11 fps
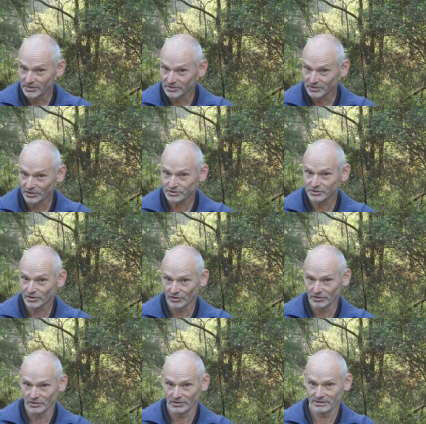There's lots to
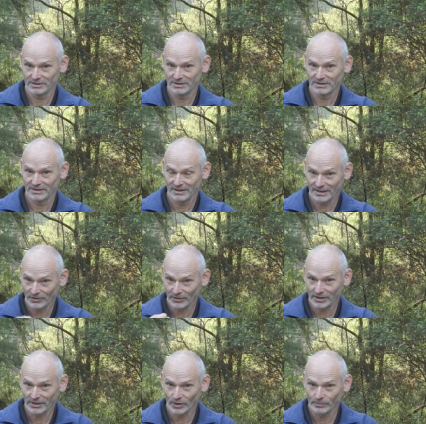learn and
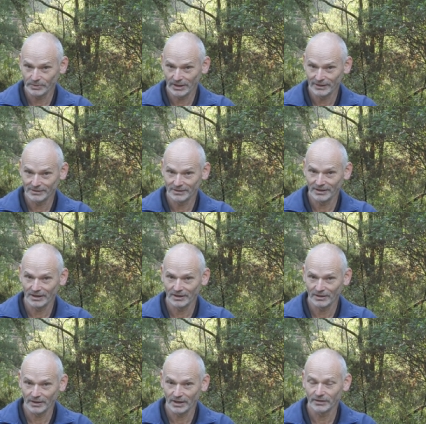I can help you out in that
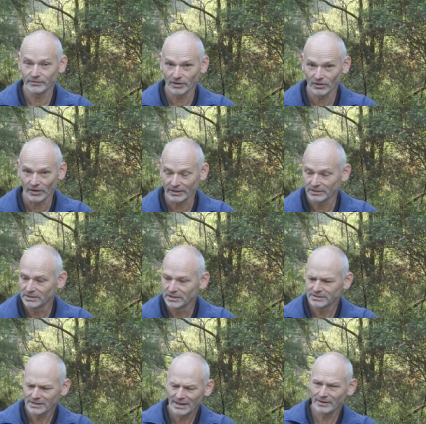area if you like.
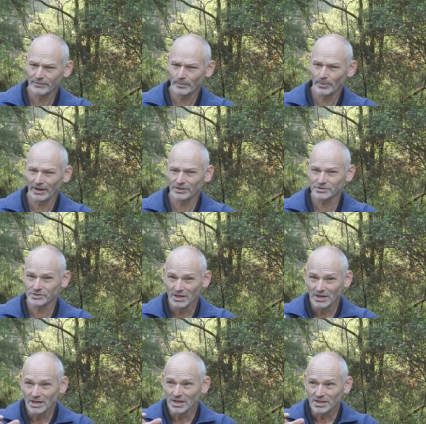So go and have a browse.
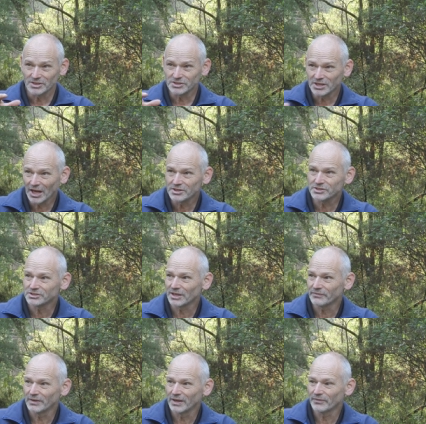There's tons of
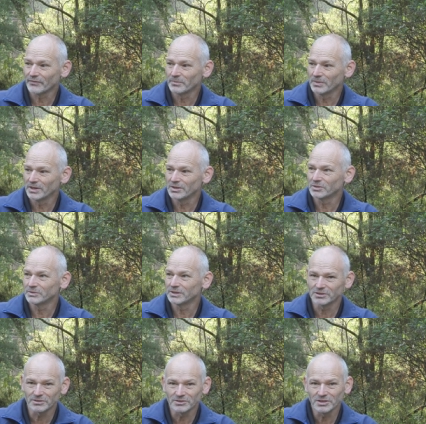stuff there for me
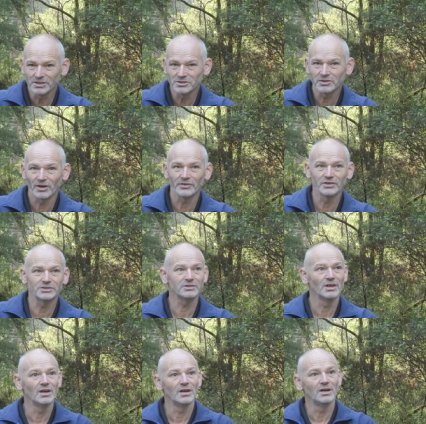doing little ditties like this.